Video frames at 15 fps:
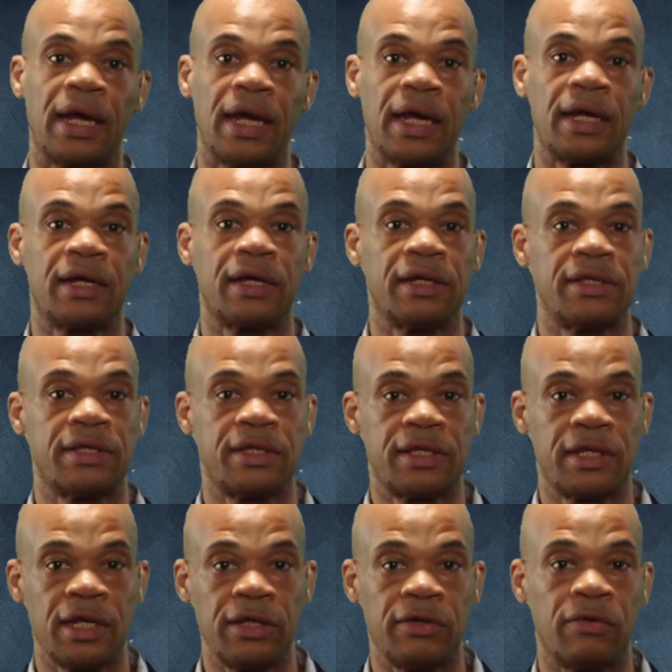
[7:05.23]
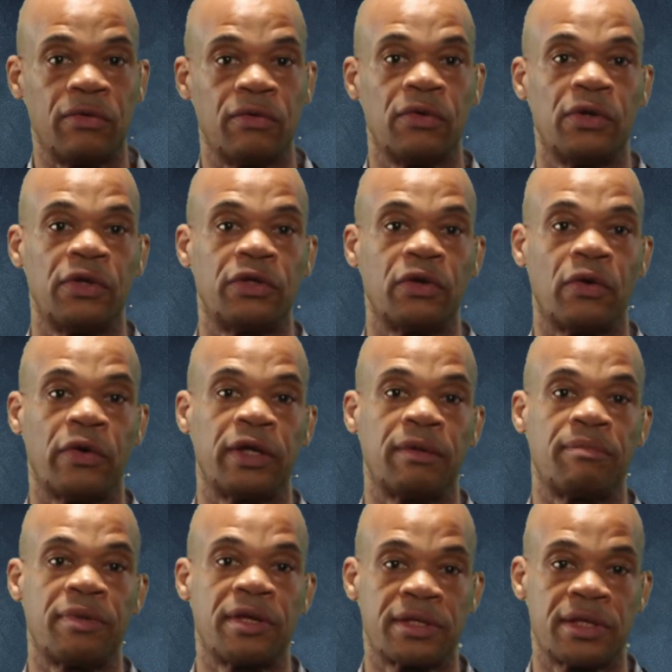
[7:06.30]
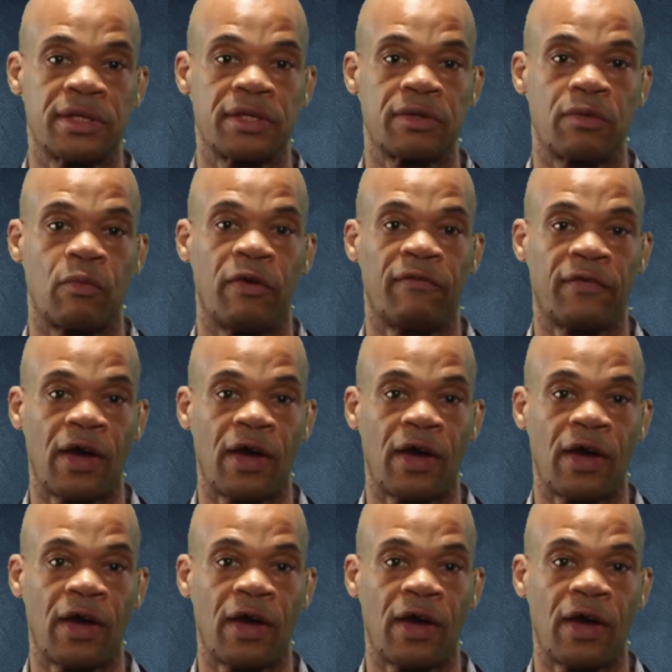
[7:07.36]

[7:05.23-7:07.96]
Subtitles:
and continue doing business with